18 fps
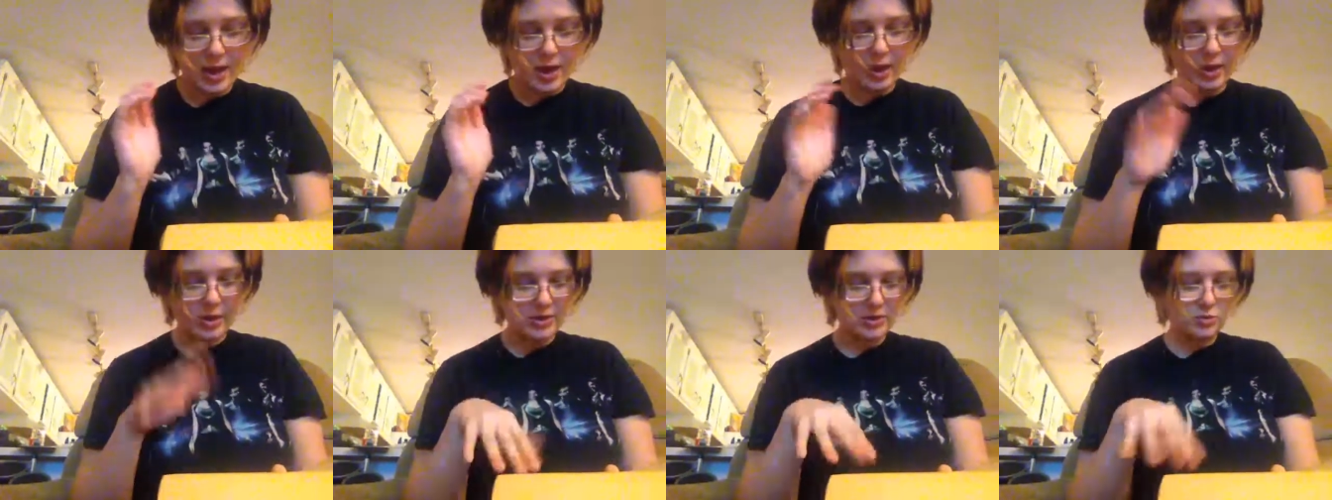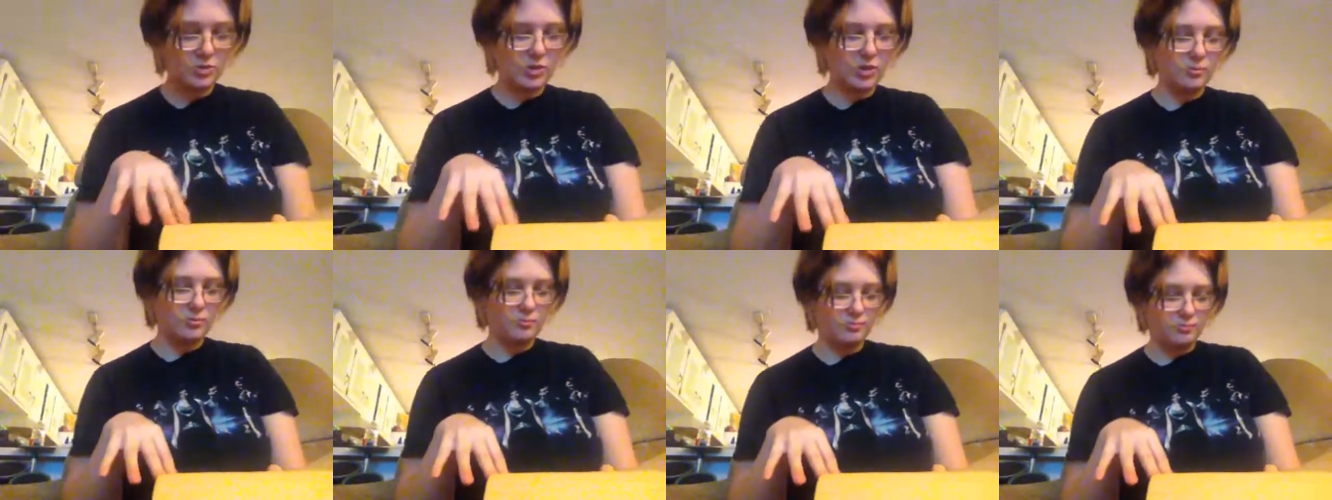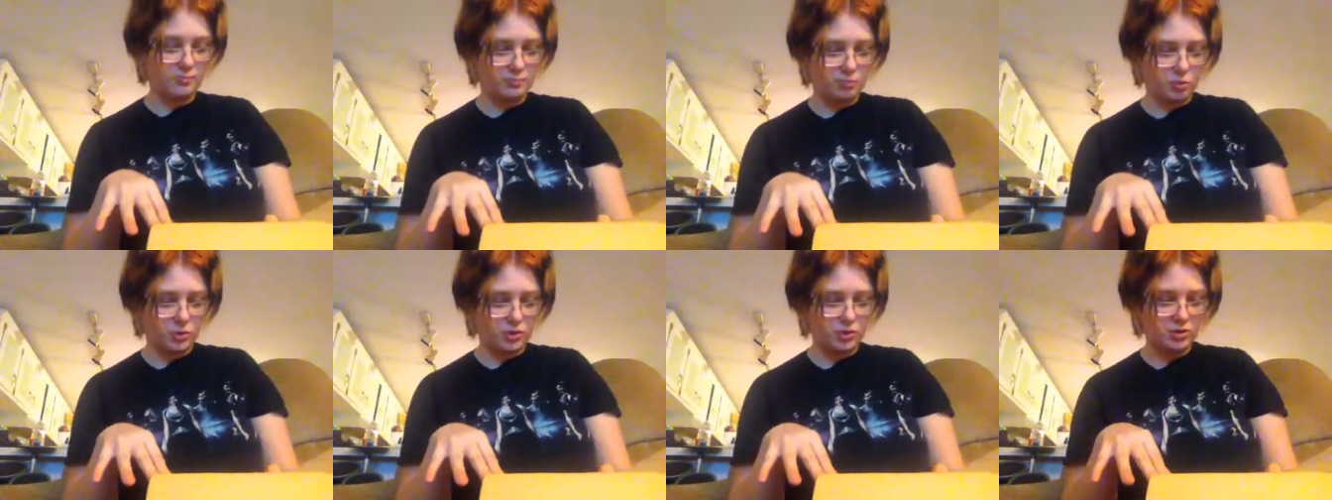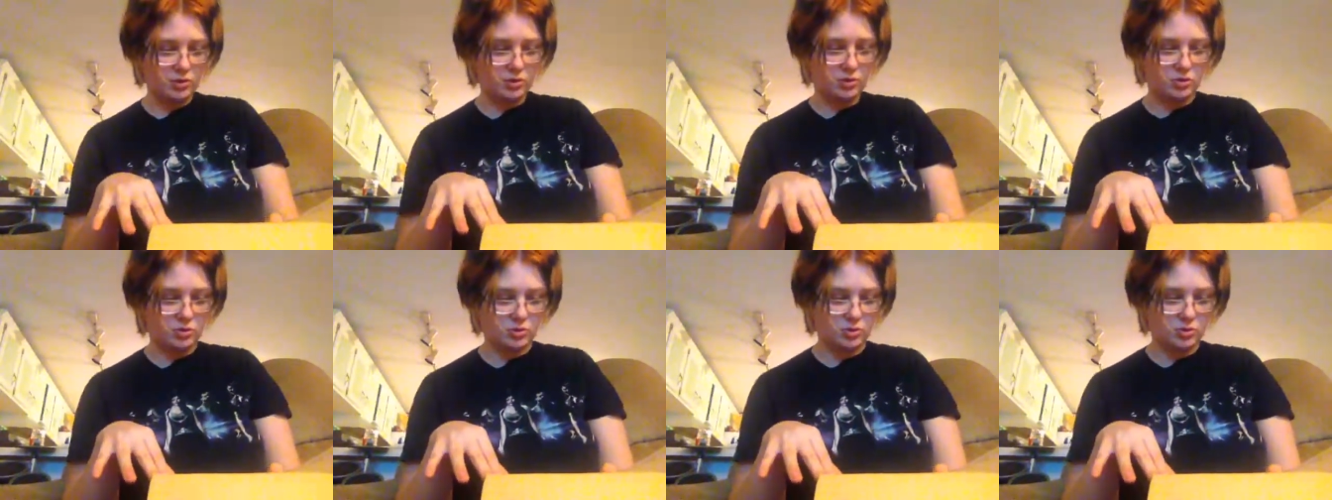how to deal with the
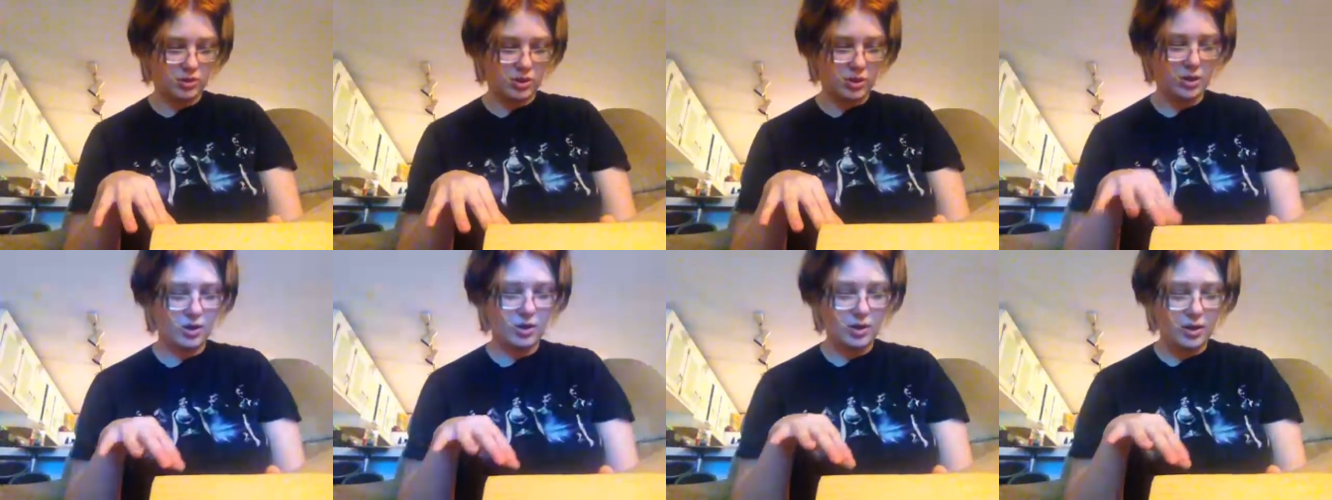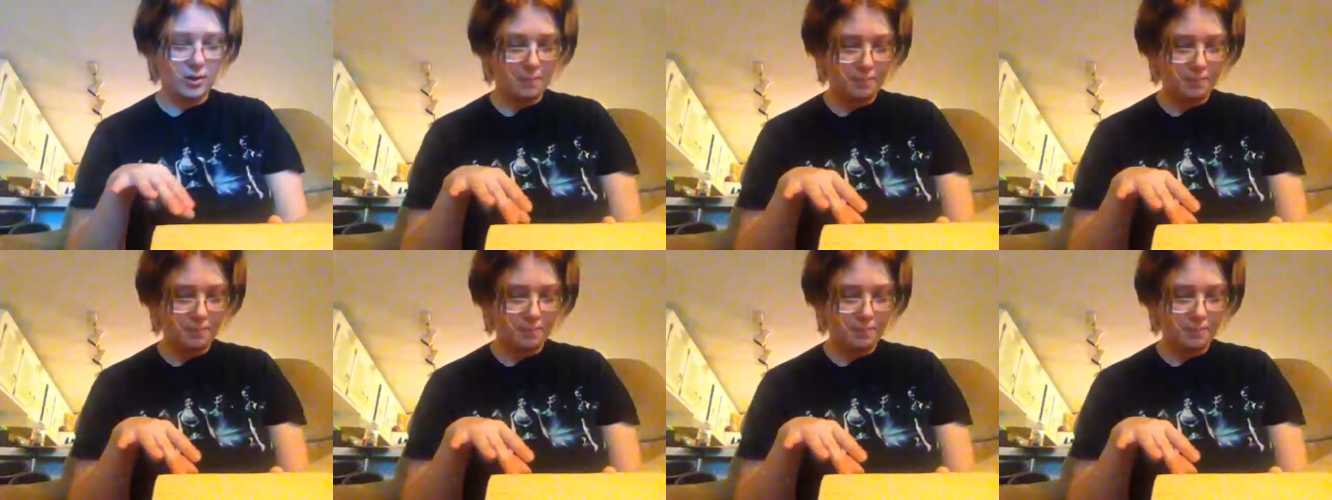important or un,